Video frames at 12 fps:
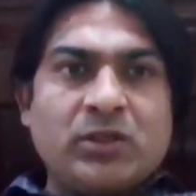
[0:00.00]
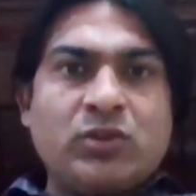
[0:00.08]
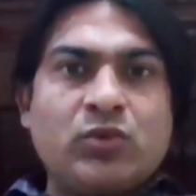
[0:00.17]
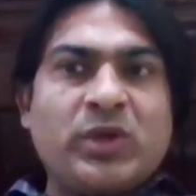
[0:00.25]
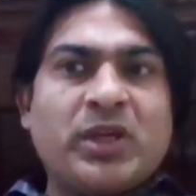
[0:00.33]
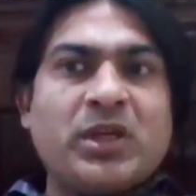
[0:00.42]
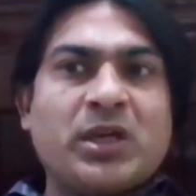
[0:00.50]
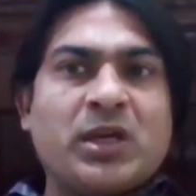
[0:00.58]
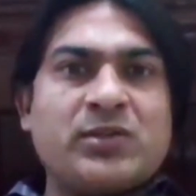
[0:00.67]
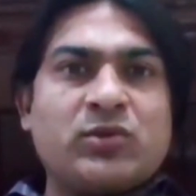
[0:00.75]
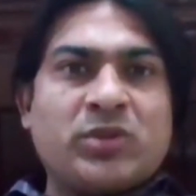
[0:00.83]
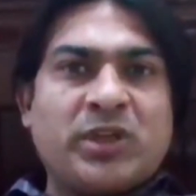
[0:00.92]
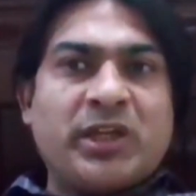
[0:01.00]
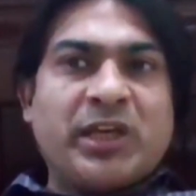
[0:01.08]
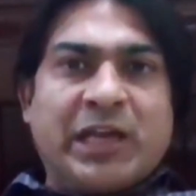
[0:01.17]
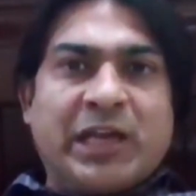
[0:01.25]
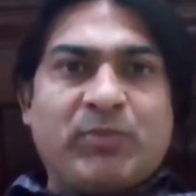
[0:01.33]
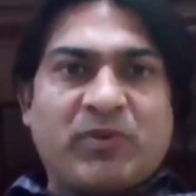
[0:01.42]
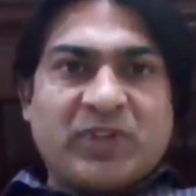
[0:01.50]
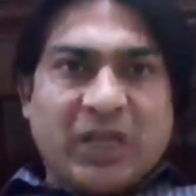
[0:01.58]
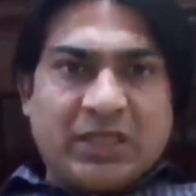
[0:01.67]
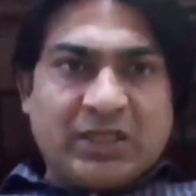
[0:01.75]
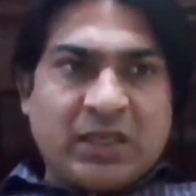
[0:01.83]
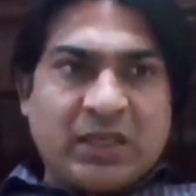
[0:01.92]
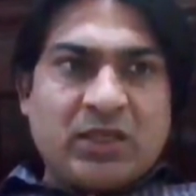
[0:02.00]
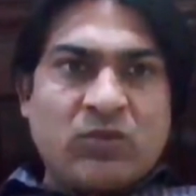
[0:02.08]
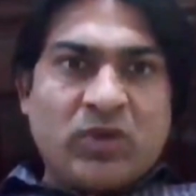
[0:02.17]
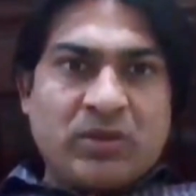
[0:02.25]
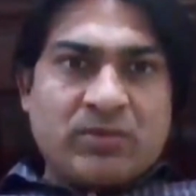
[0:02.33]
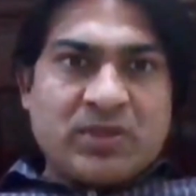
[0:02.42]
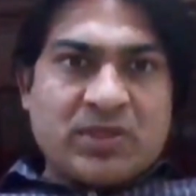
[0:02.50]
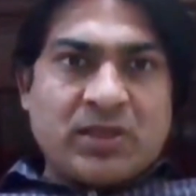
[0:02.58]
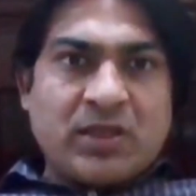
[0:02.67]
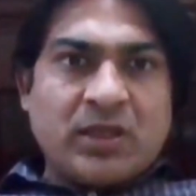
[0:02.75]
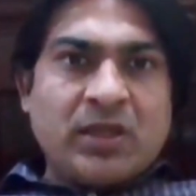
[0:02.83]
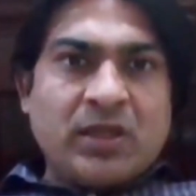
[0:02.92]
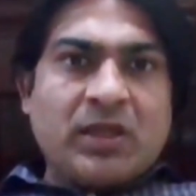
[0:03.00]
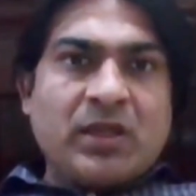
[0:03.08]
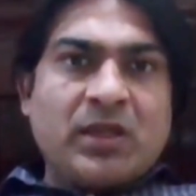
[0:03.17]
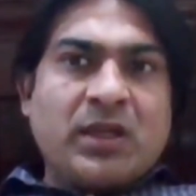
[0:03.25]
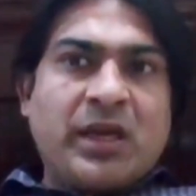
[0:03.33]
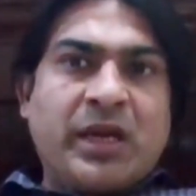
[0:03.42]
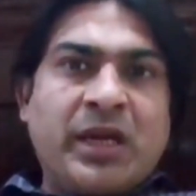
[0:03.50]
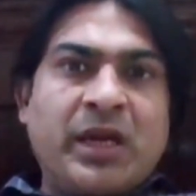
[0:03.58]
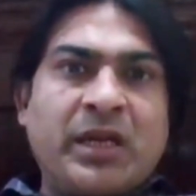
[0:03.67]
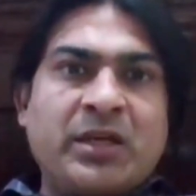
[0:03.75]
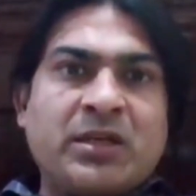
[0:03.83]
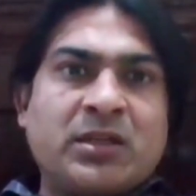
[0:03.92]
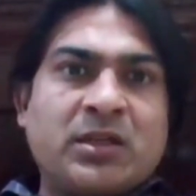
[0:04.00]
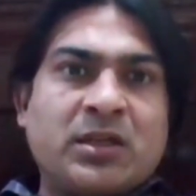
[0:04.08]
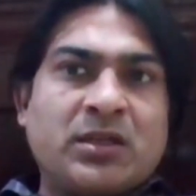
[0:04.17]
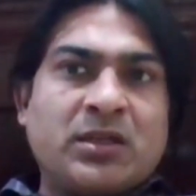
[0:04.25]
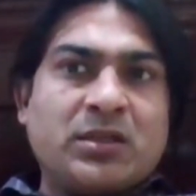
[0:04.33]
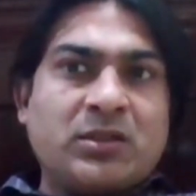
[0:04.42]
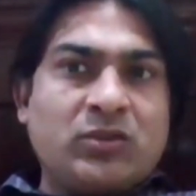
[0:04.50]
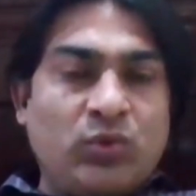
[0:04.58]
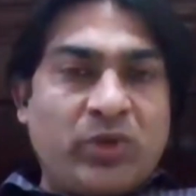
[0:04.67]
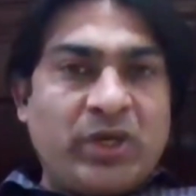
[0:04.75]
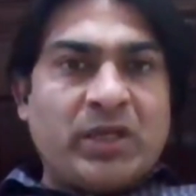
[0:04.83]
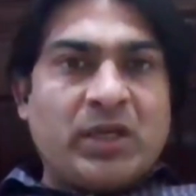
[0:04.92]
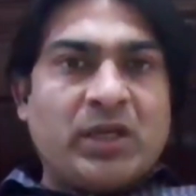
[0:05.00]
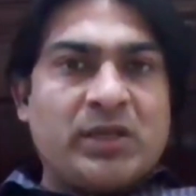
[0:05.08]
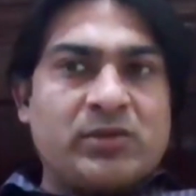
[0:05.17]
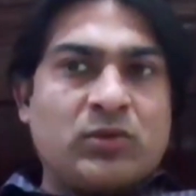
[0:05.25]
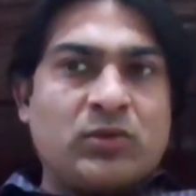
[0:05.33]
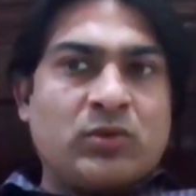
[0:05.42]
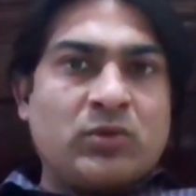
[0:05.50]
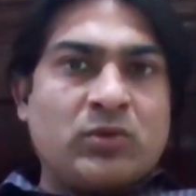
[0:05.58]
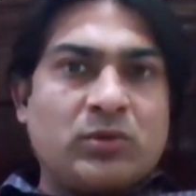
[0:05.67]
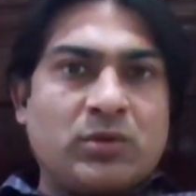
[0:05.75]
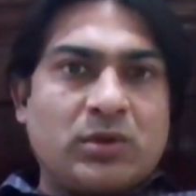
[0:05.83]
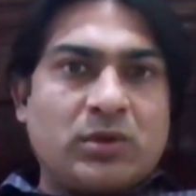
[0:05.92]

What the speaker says: you can also take help of the other eye, one muscle, and you can also